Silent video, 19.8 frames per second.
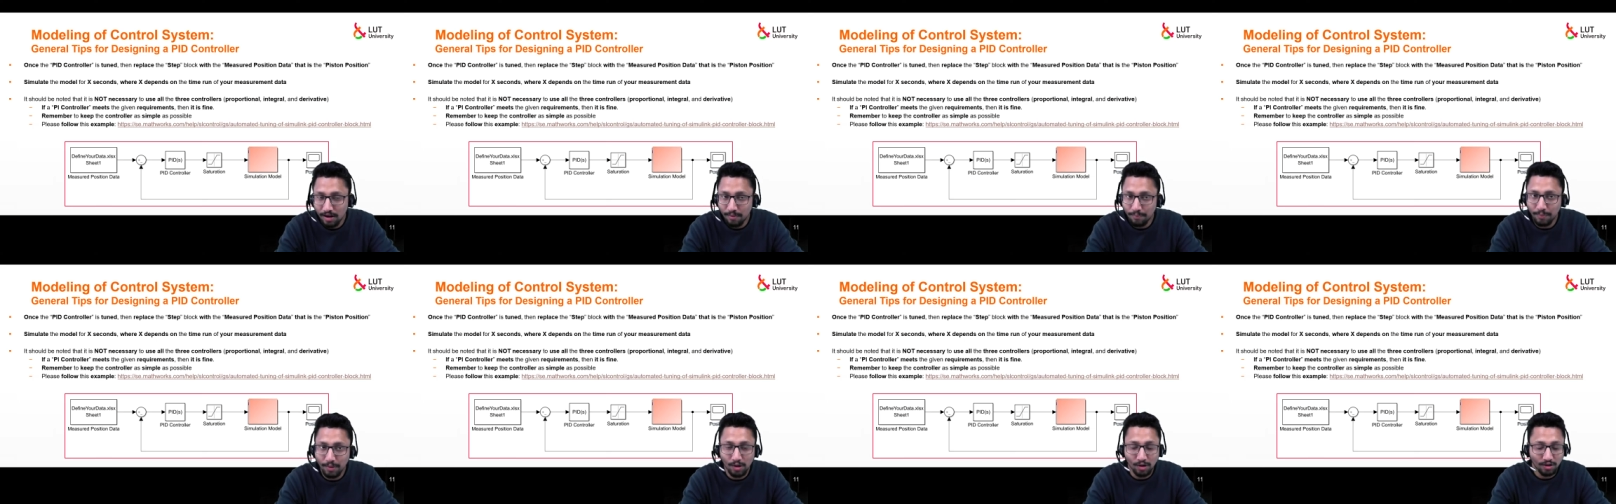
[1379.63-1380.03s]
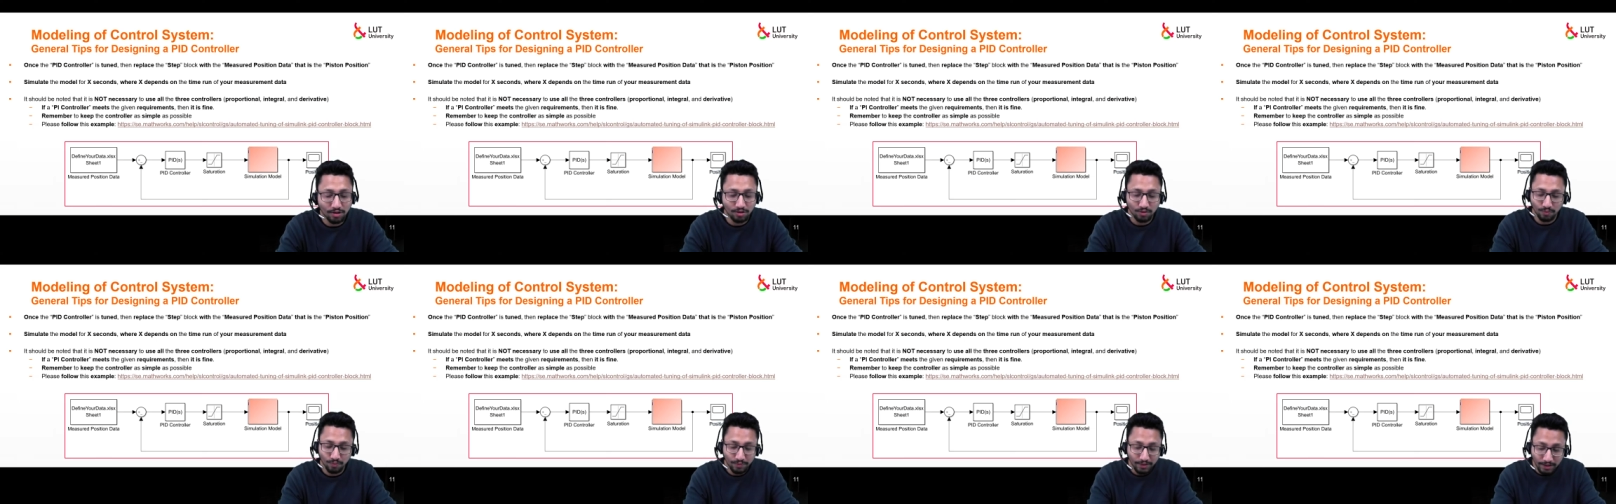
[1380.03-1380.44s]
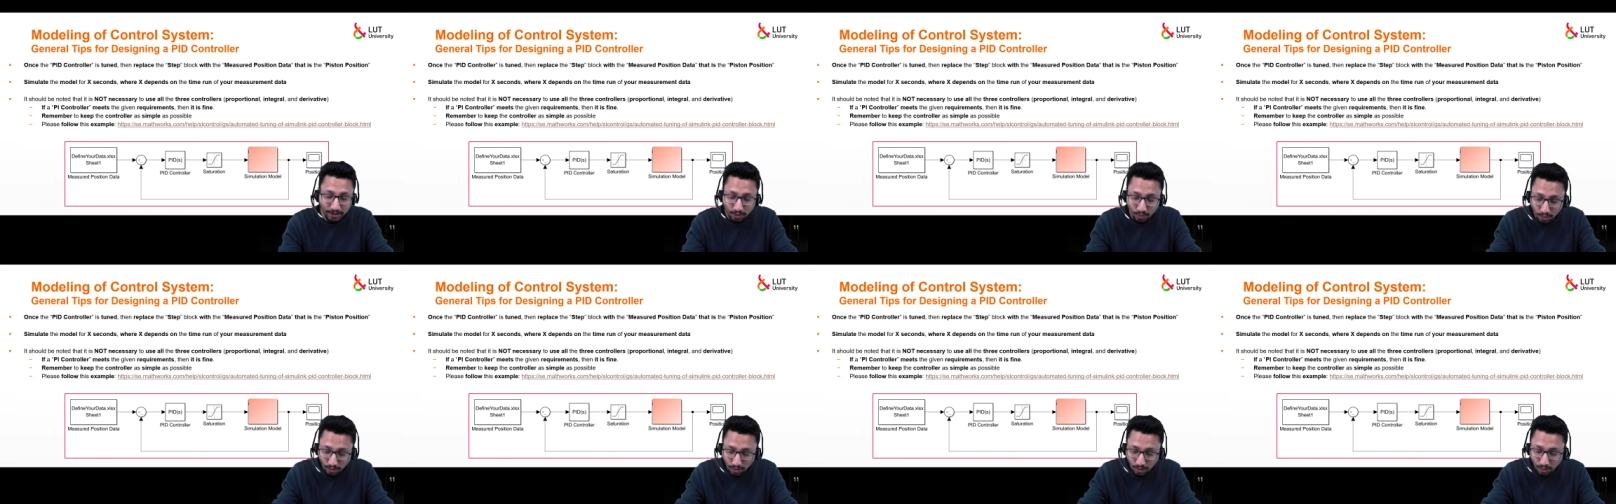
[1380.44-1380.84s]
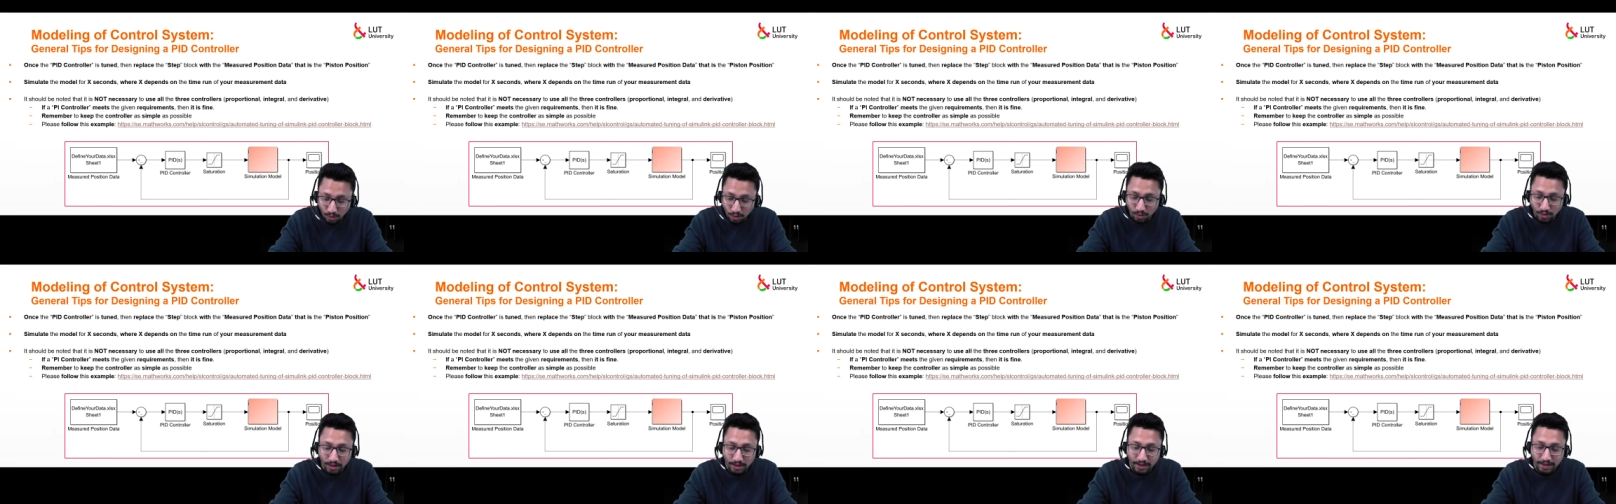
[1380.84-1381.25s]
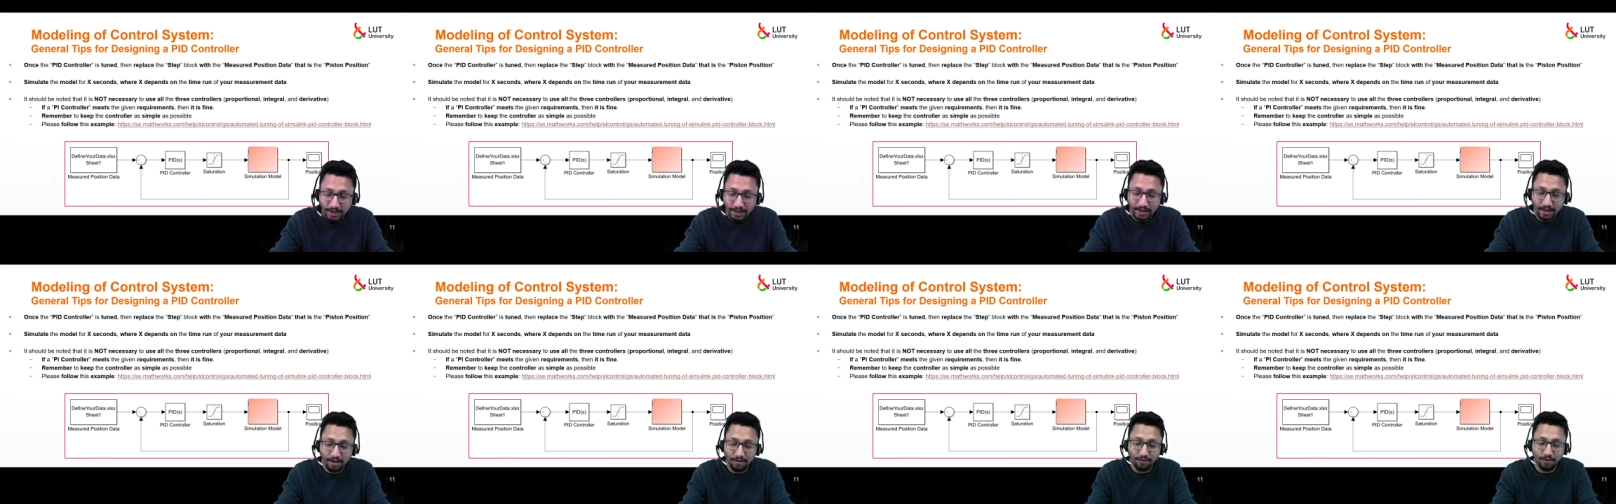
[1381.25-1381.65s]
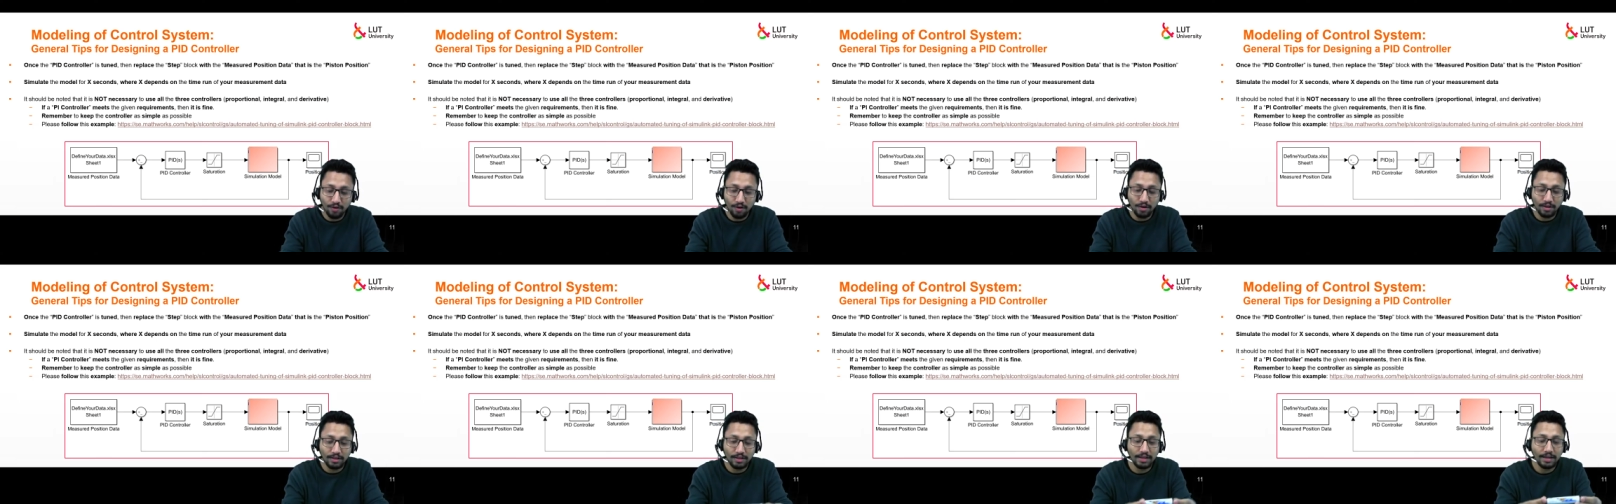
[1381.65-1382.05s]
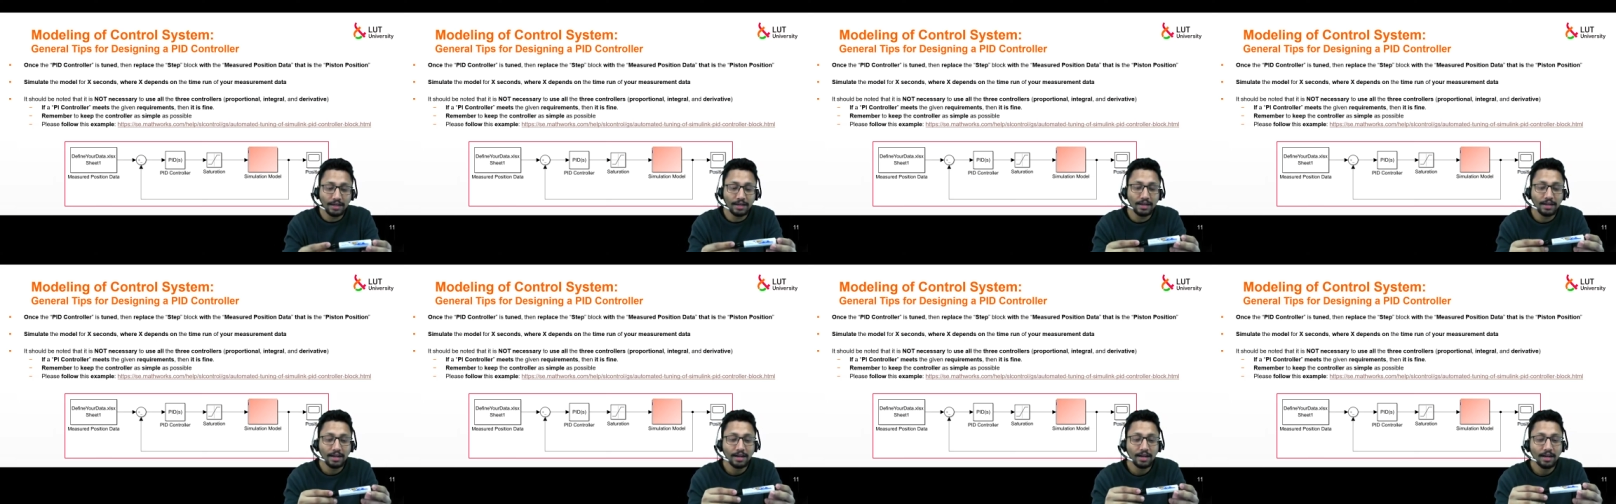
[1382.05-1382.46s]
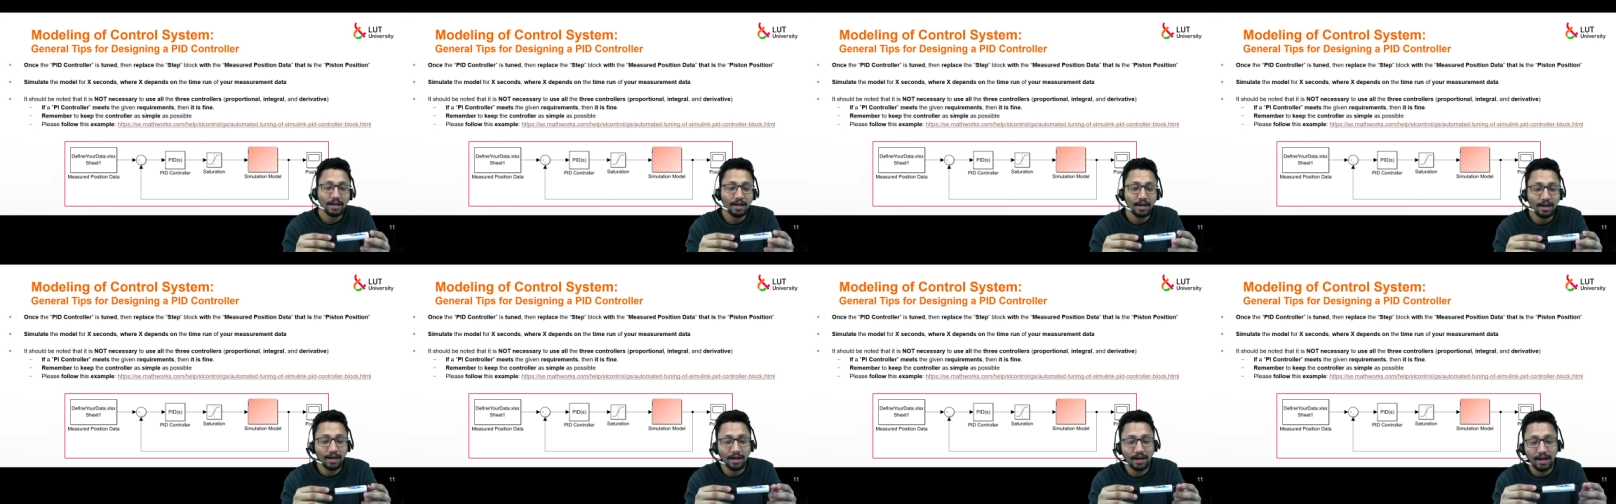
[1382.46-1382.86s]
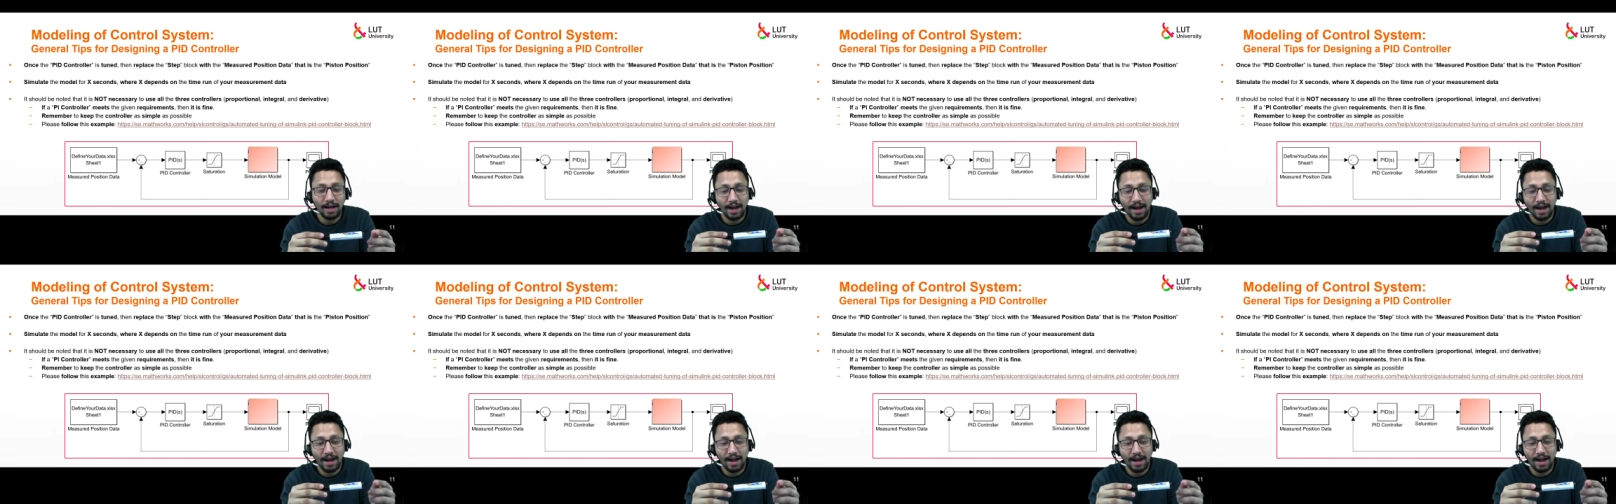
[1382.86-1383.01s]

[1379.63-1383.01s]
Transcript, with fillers: because we don't know the data for the uh,